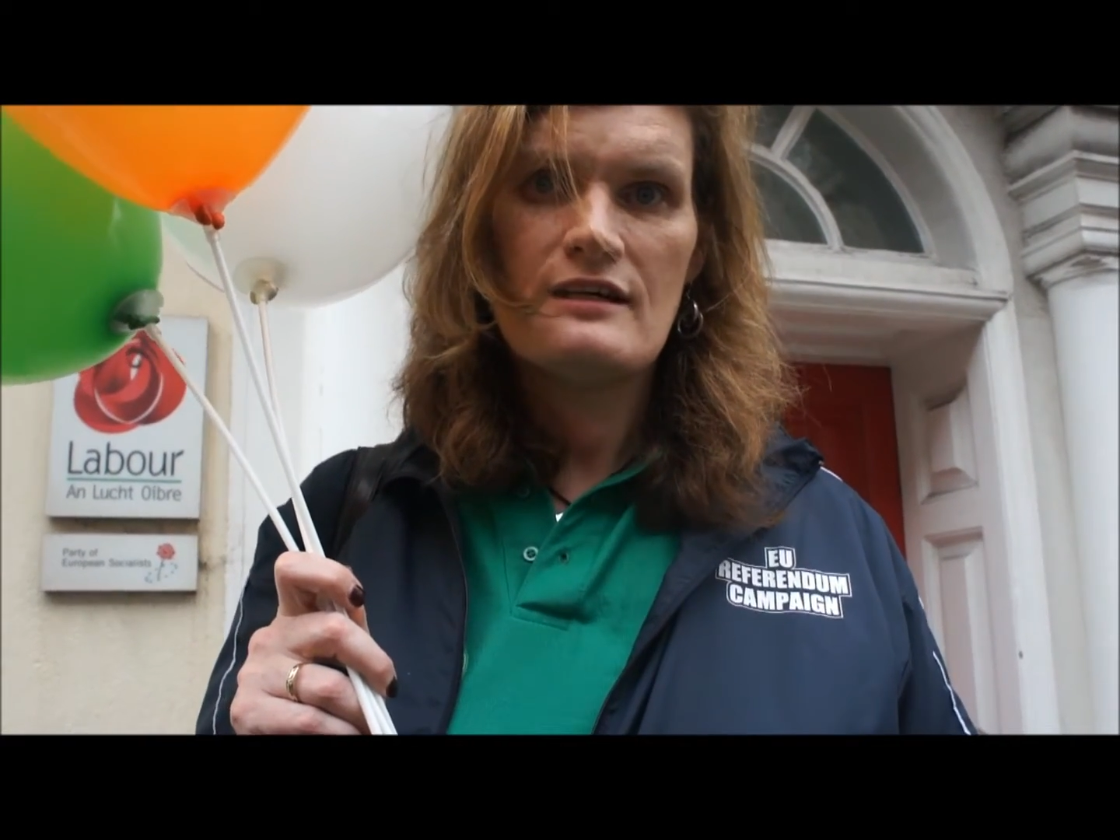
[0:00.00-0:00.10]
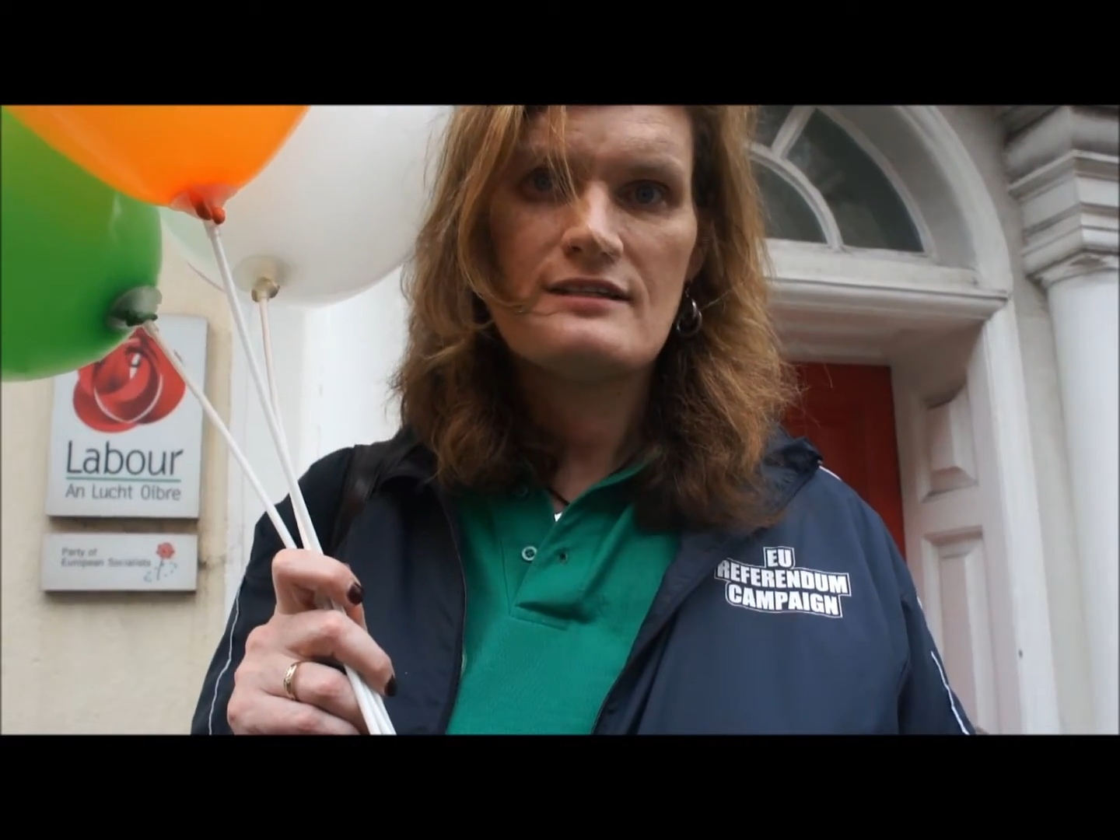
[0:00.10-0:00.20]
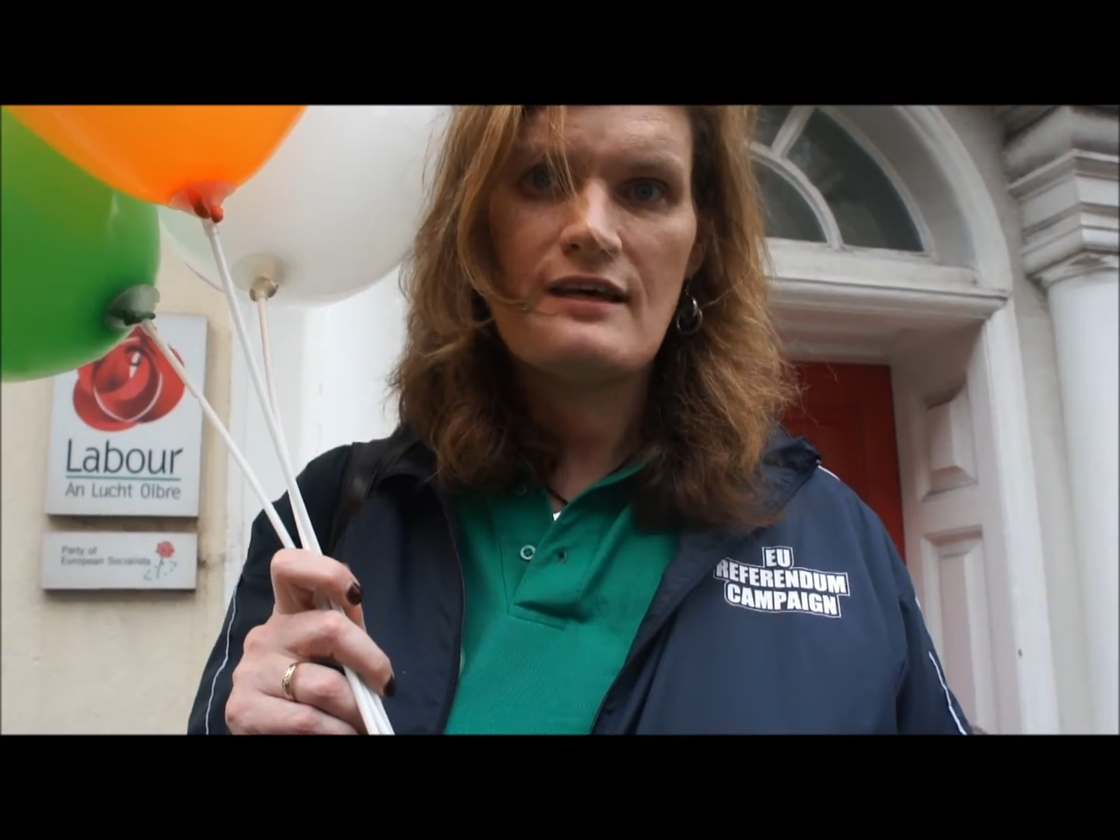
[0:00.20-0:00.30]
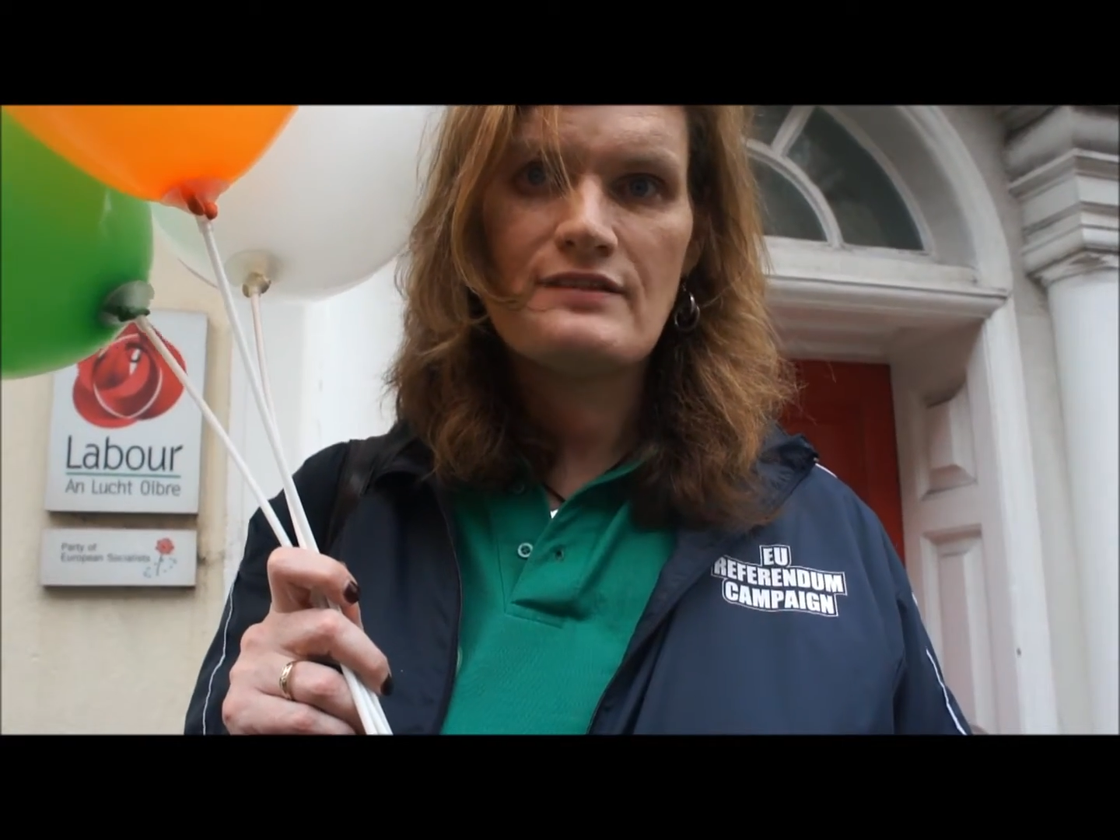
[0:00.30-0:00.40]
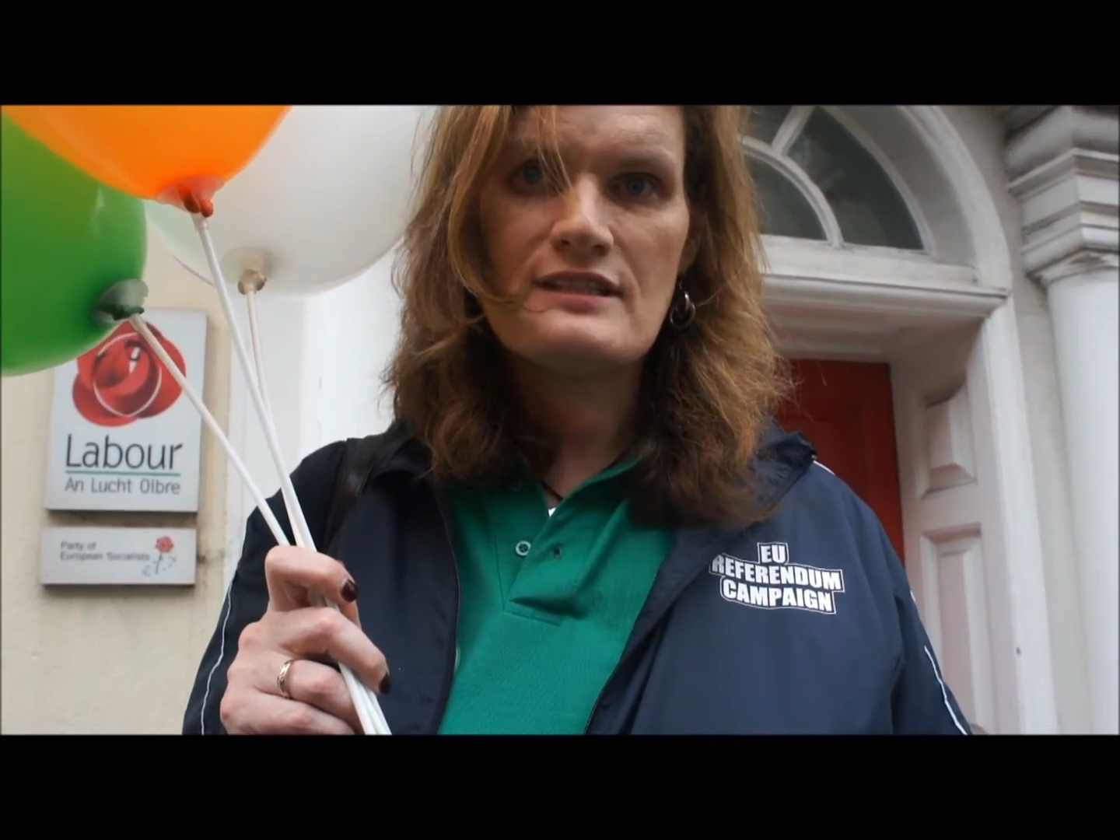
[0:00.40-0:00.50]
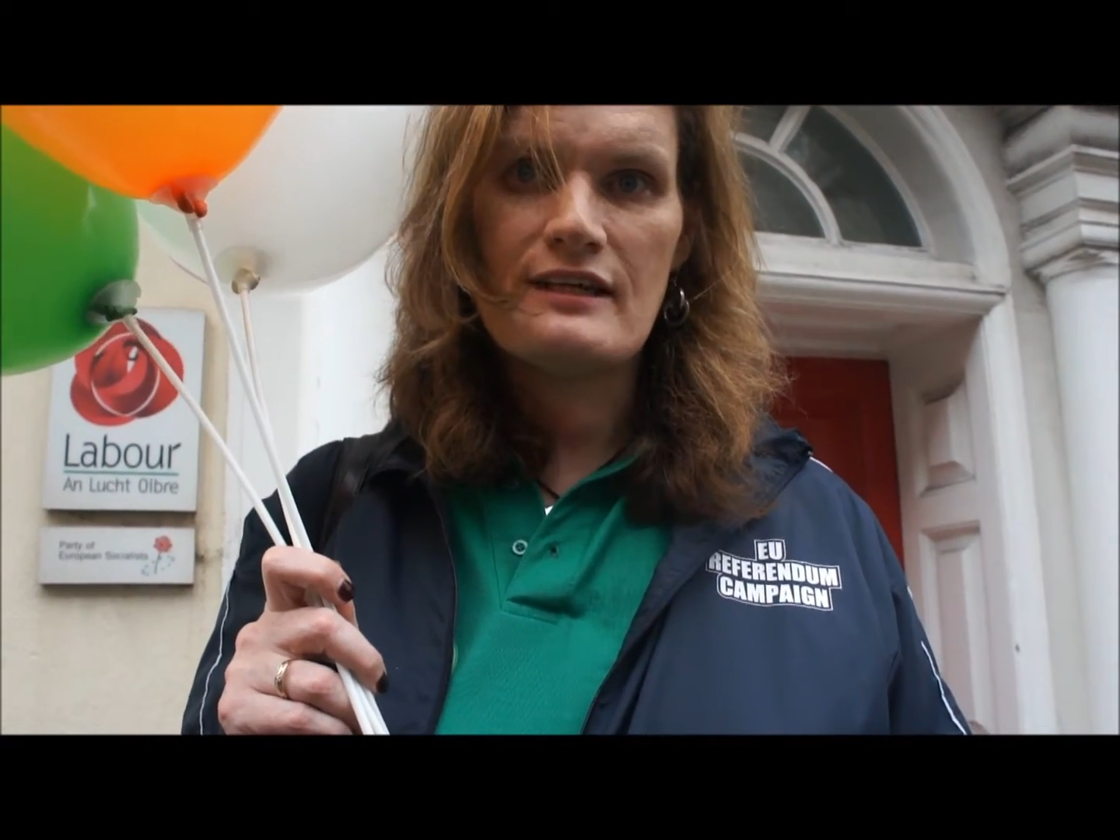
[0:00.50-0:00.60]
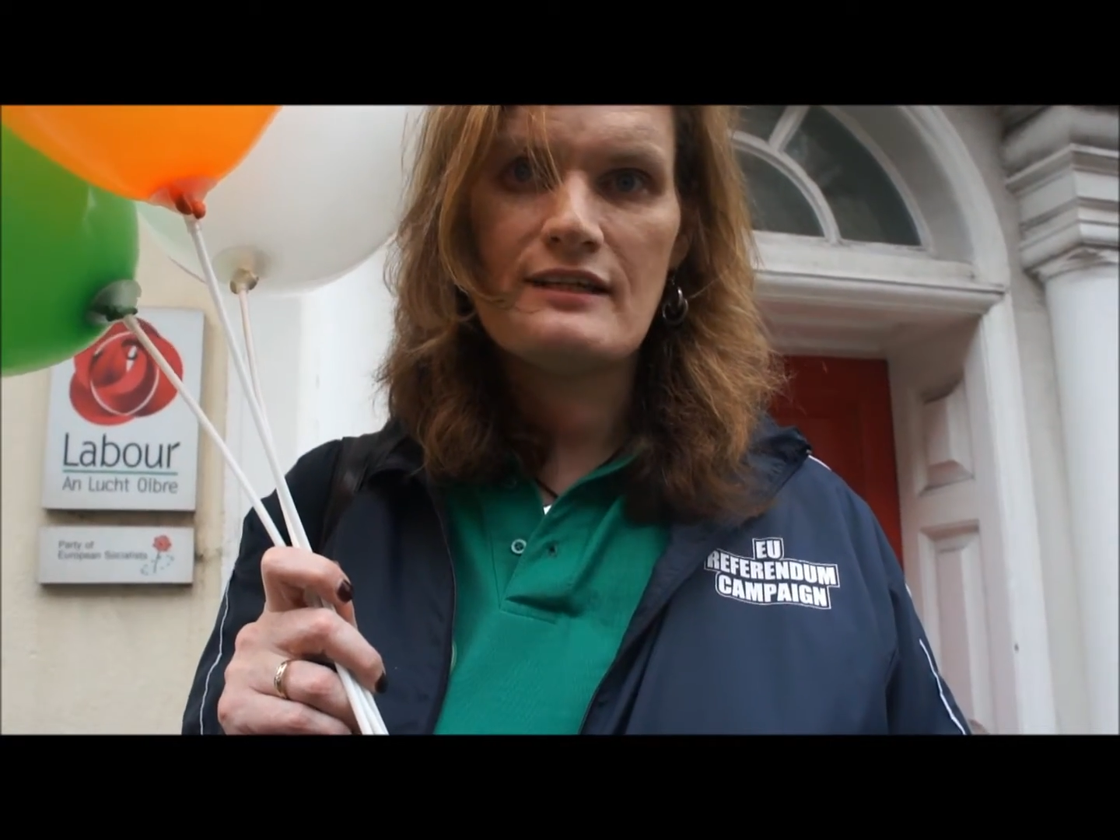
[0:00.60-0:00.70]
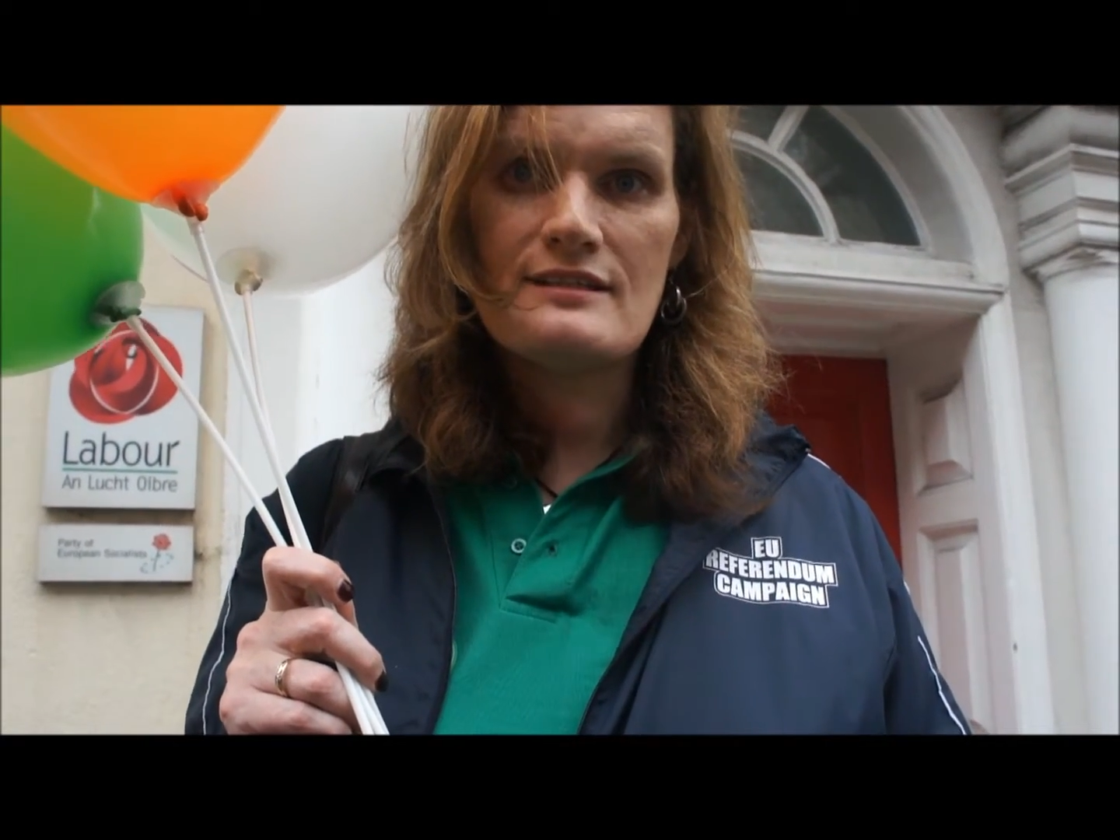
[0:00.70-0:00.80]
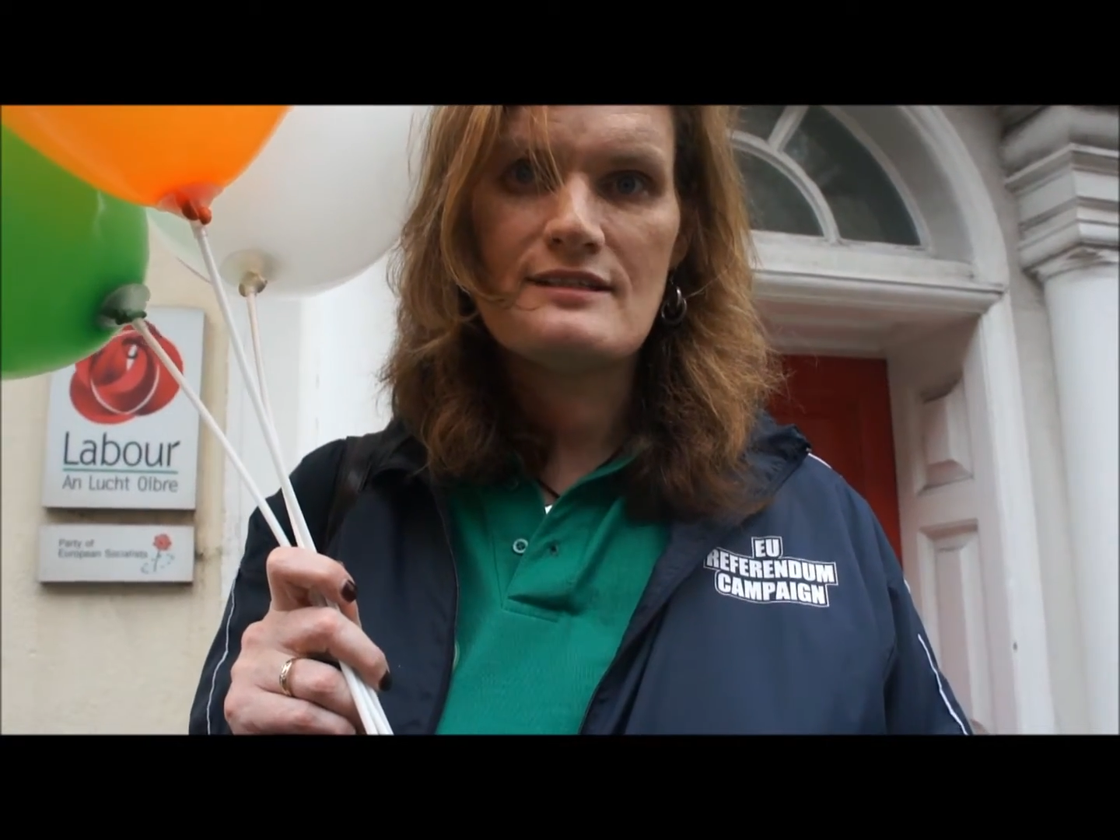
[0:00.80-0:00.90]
17